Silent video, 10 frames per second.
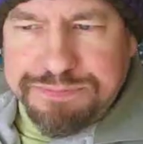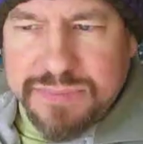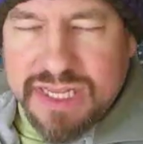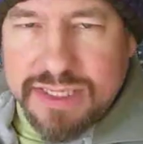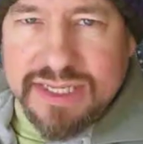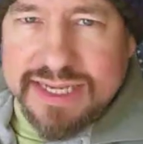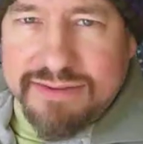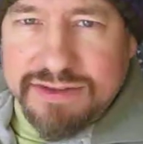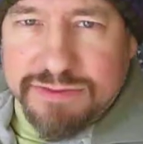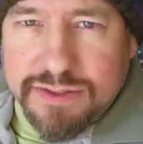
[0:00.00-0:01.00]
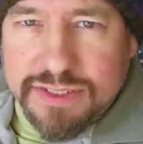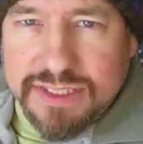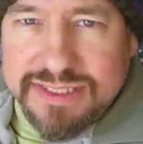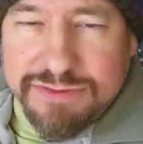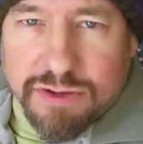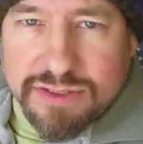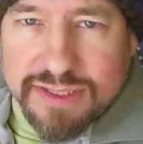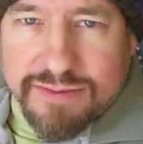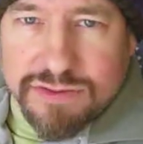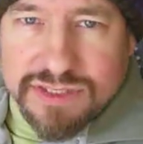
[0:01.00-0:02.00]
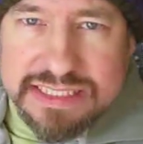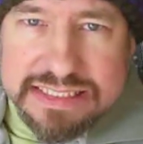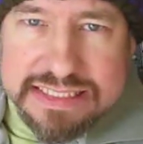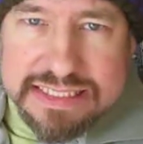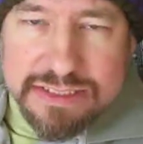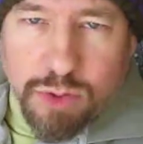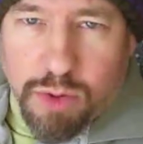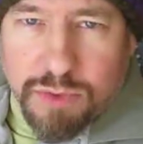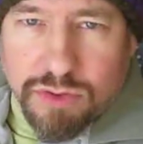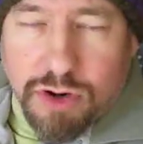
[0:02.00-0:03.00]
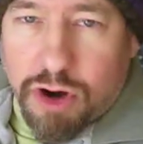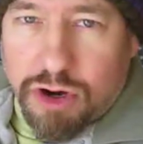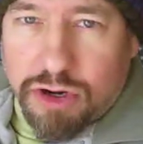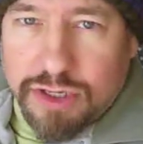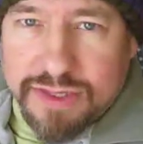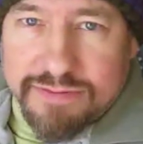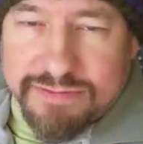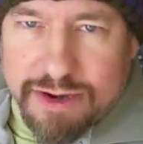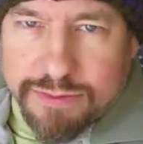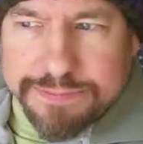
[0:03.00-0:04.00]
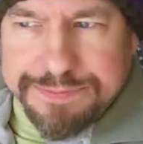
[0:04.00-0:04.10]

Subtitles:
It does have different difficulty levels: easy, normal, hard, and then veteran.